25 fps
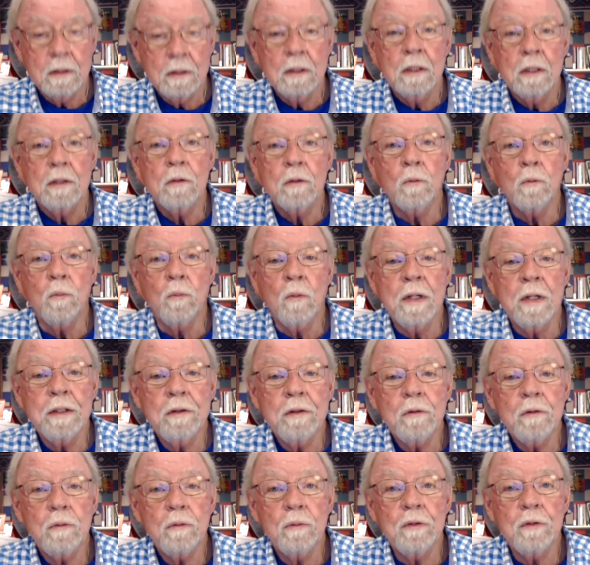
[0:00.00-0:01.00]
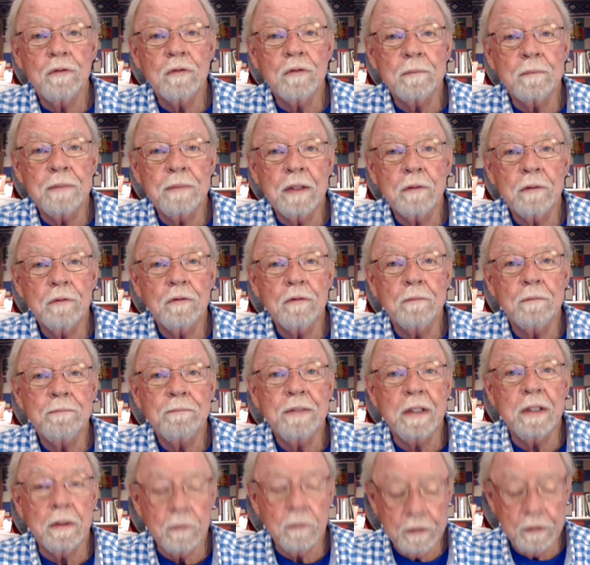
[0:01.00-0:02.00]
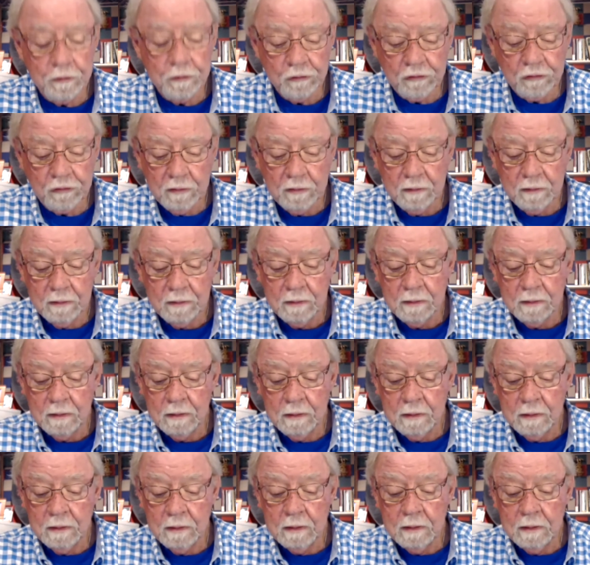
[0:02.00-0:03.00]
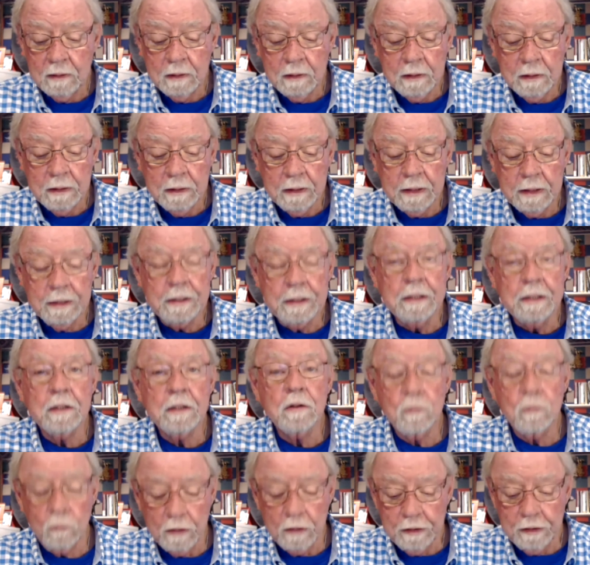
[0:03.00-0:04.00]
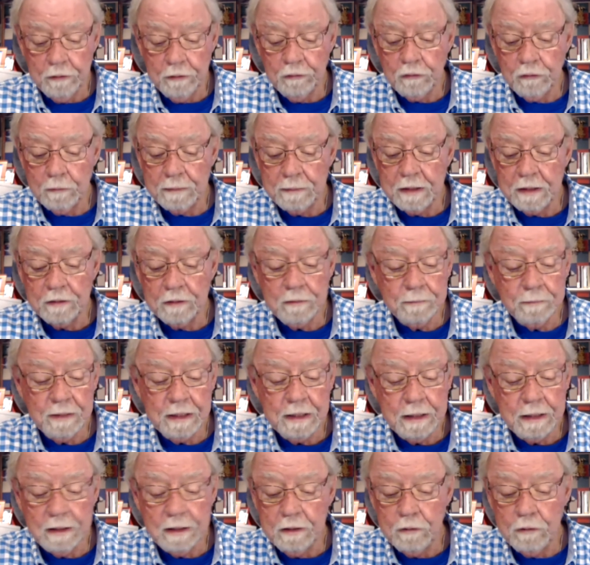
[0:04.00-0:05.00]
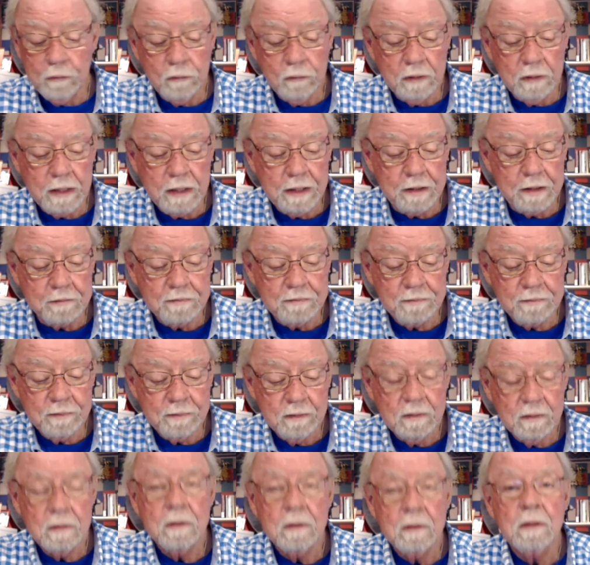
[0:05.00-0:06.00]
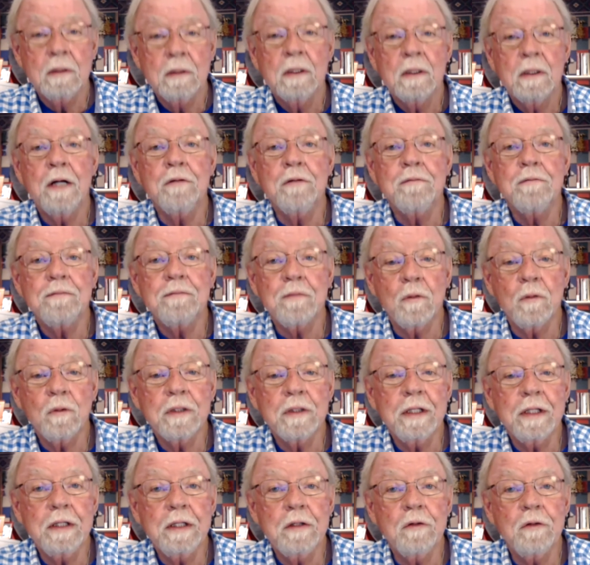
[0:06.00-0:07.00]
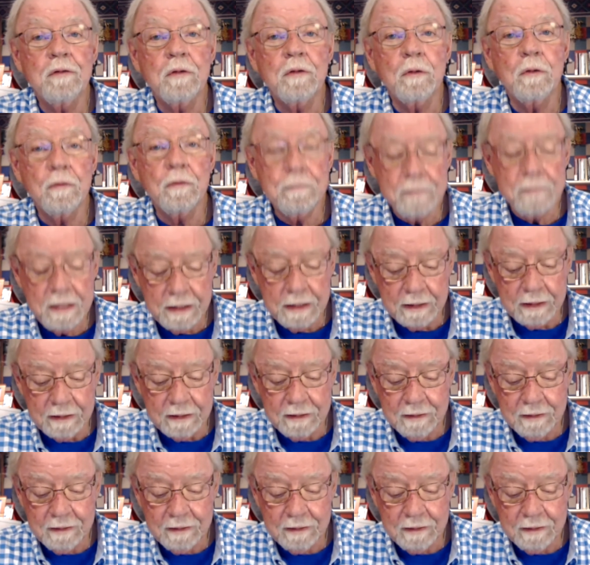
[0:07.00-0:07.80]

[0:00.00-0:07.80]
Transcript: The one who is about to perish, and the other one is about to begin a new life, unfolding his own myth.